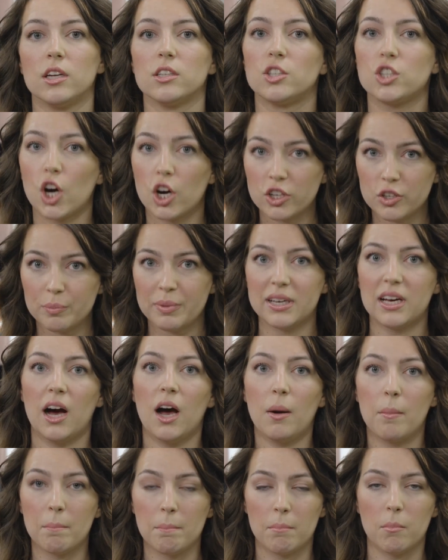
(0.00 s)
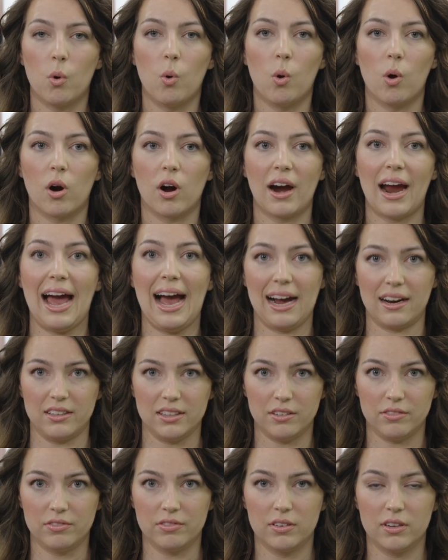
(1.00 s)
start to become more
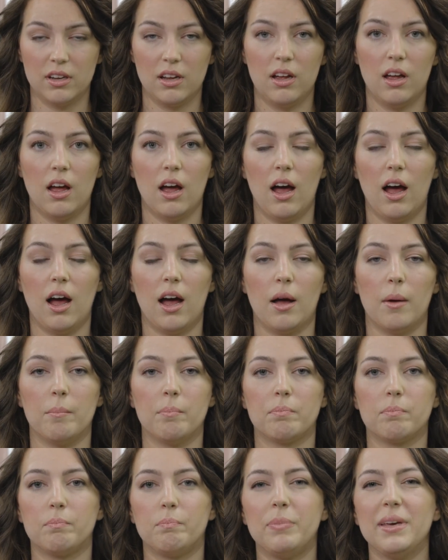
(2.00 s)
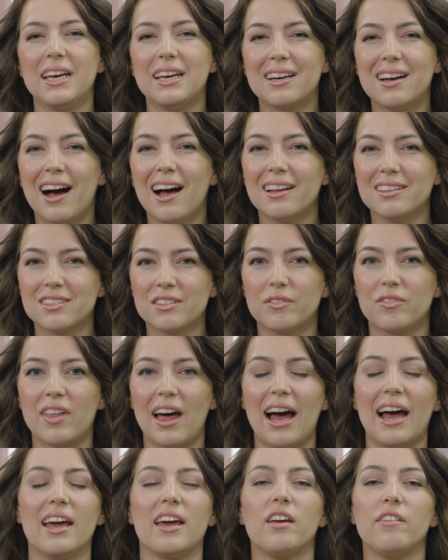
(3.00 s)
active. Because of
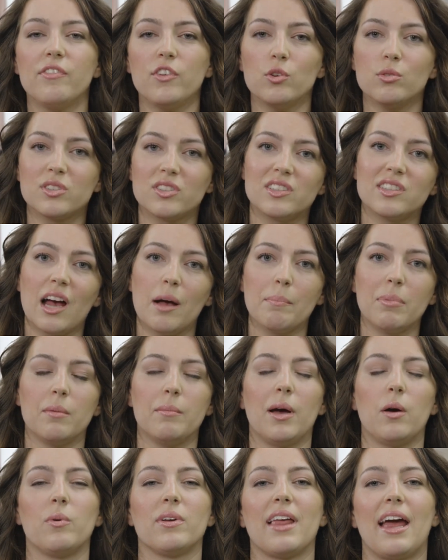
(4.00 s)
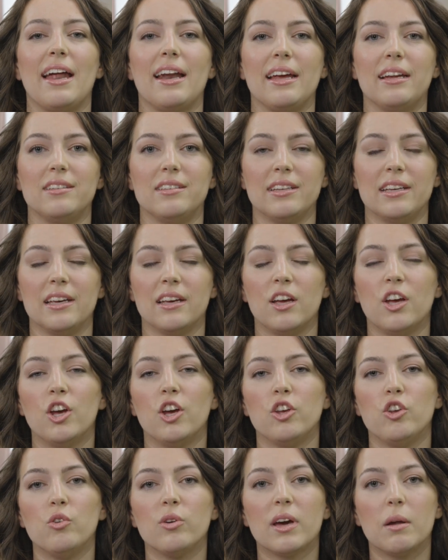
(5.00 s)
that, if you supplement with NAD,
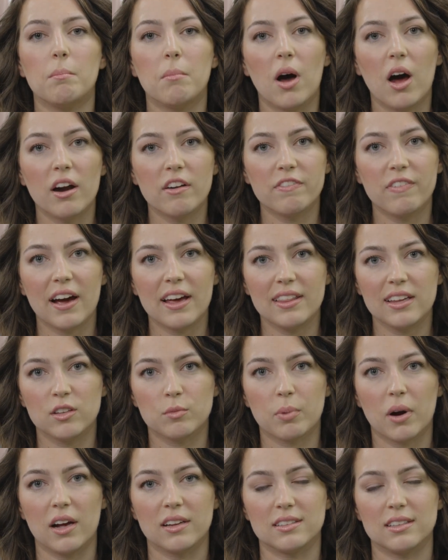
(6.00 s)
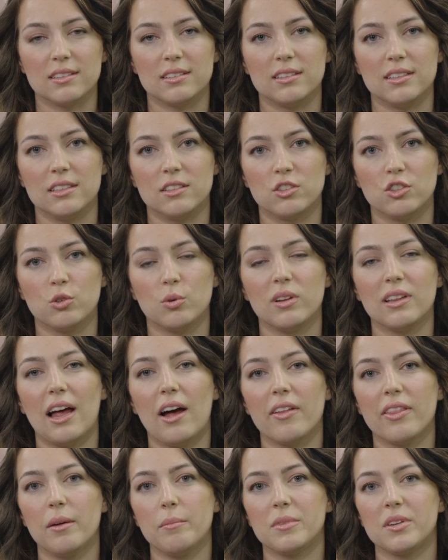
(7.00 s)
you can modify these processes to
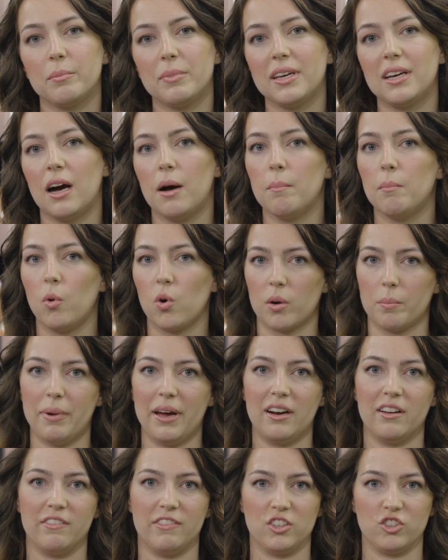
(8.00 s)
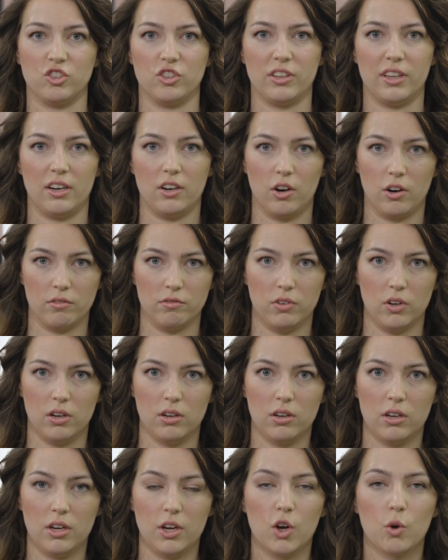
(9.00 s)
allow them to become more beneficial than harmful.
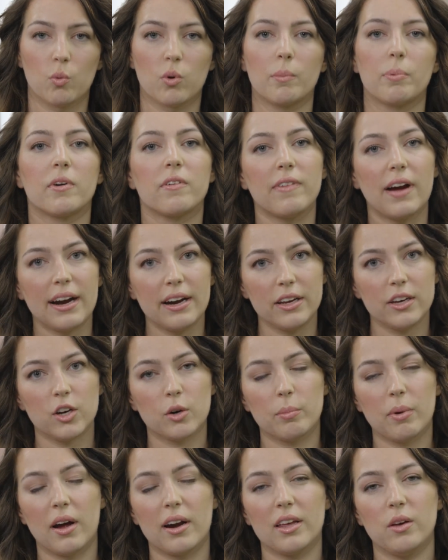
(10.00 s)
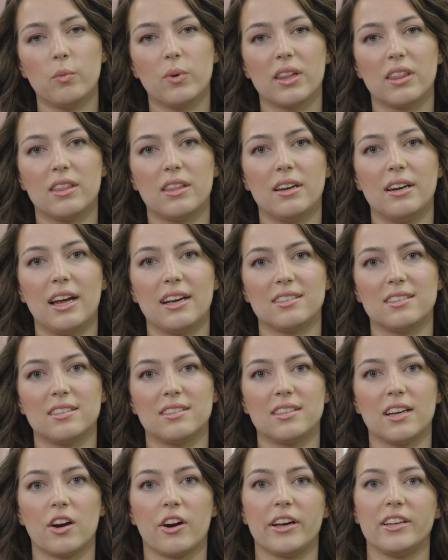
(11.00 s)
We're providing your body with the
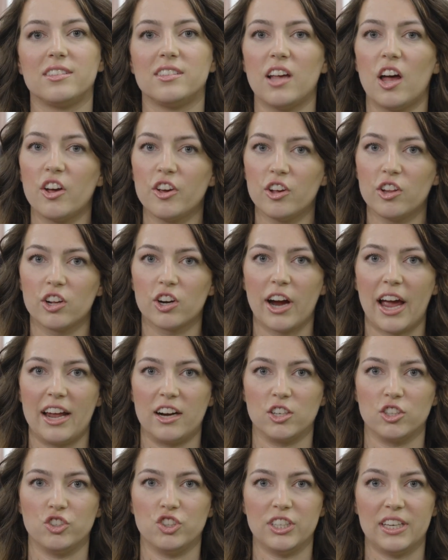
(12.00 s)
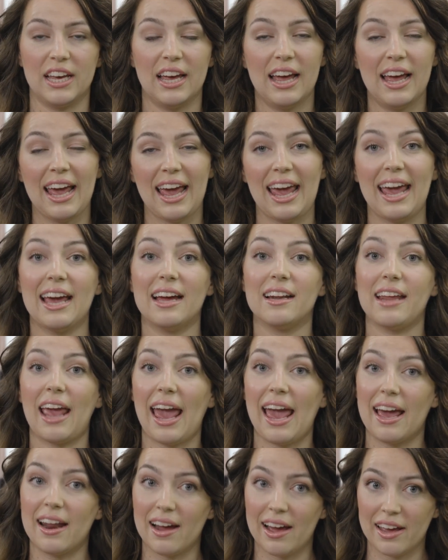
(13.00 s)
necessary cellular energy and
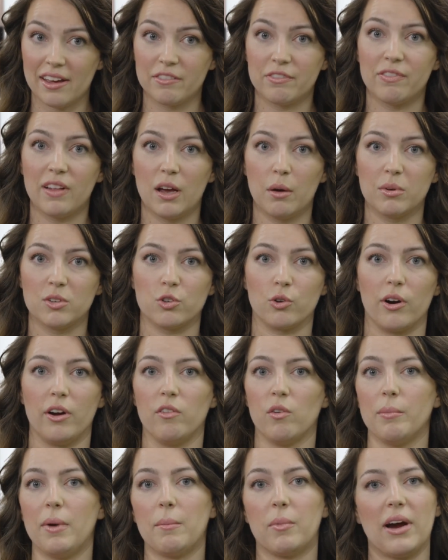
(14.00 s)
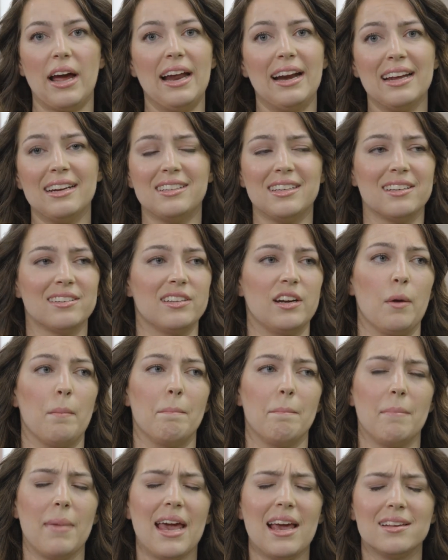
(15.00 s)
anti-inflammatory. Remember, NAD is an
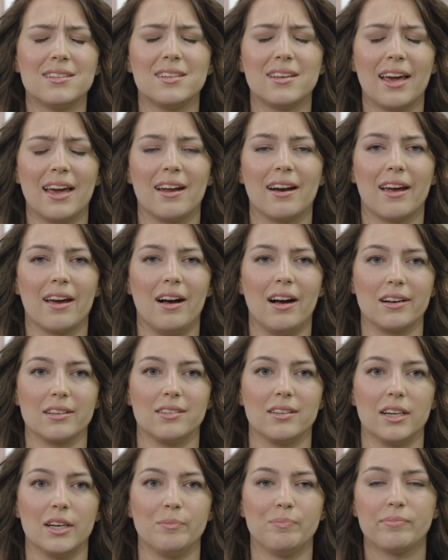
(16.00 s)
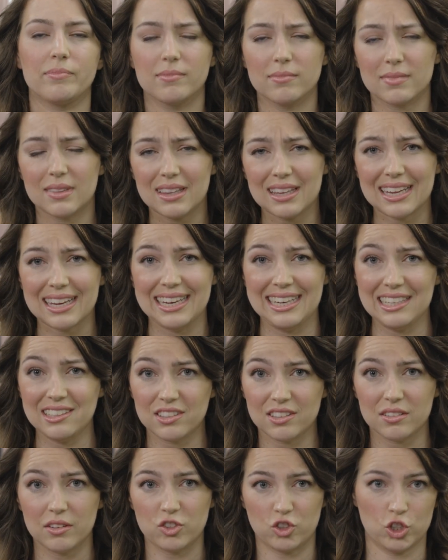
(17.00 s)
amazing antioxidant.
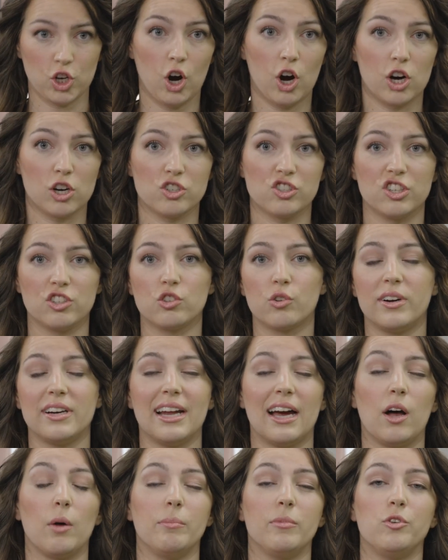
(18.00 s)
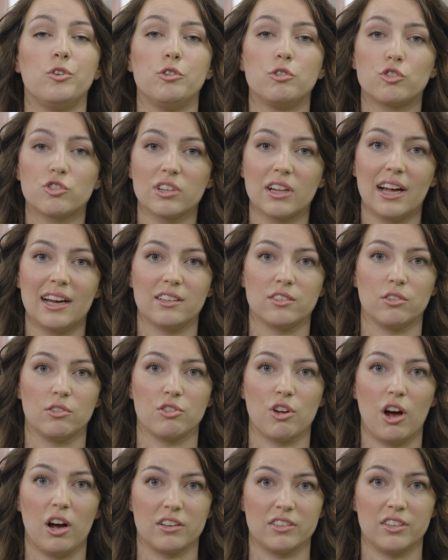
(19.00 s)
It's charged. It's going to help neutralize
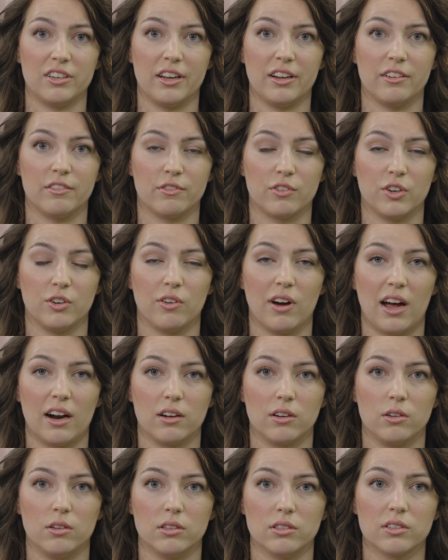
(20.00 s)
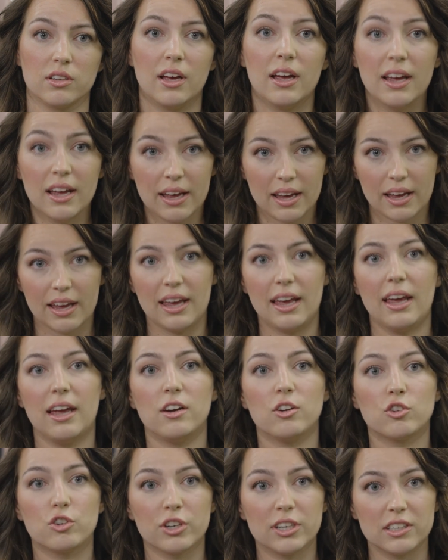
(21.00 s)
those oxidative free radicals,
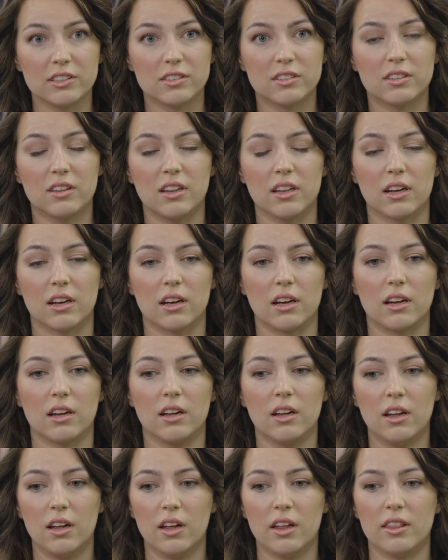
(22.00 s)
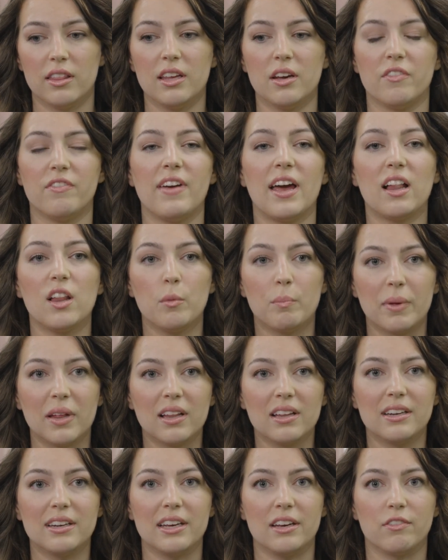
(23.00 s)
increase the
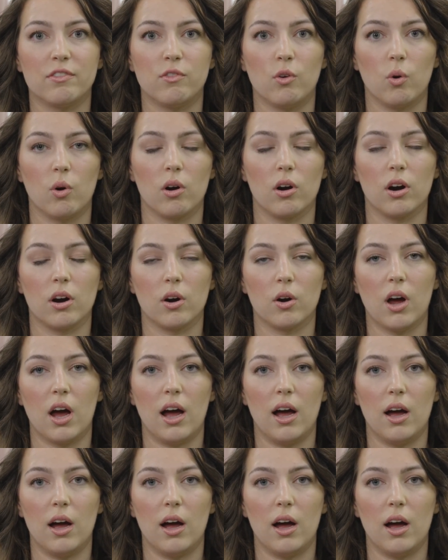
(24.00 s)
availability for